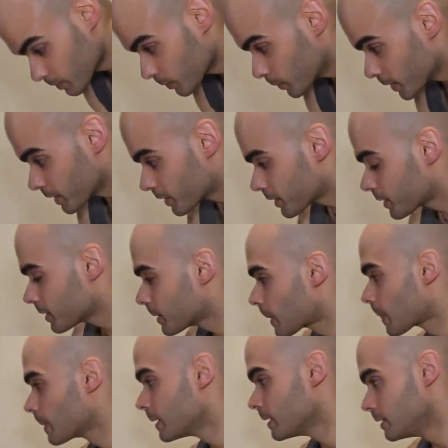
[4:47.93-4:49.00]
with
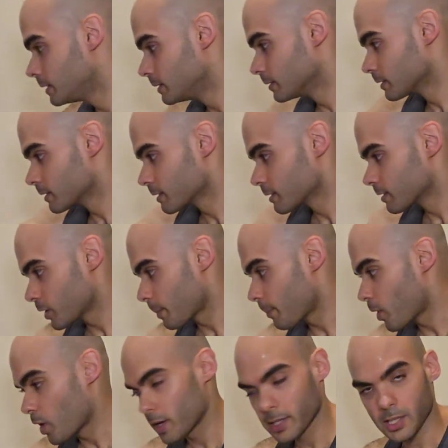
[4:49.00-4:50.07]
the
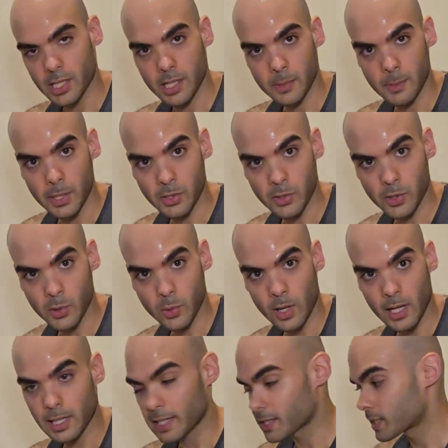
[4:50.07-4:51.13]
pause pistol
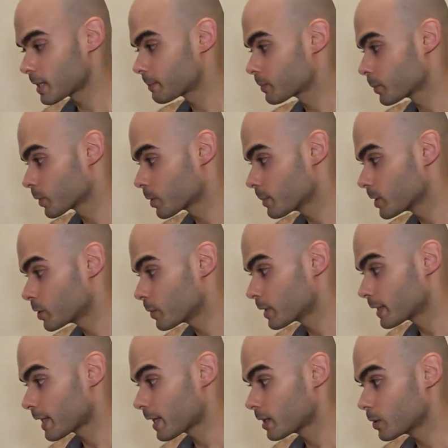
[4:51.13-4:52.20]
squat, except we're going to be doing
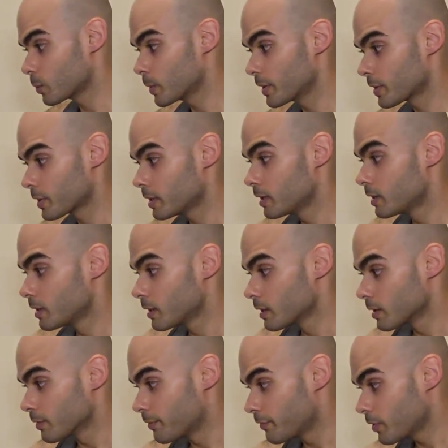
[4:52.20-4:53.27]
that with
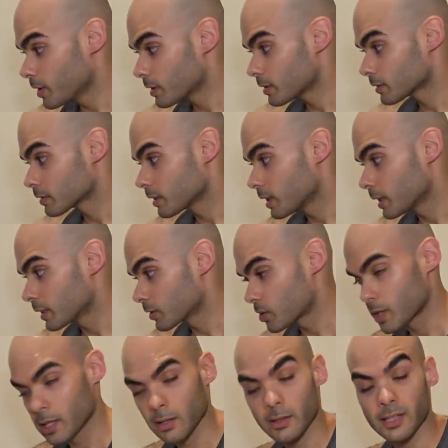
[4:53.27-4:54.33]
foot on the
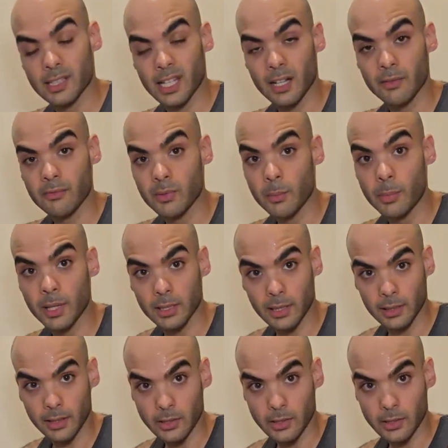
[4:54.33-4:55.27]
chair instead of the butt on the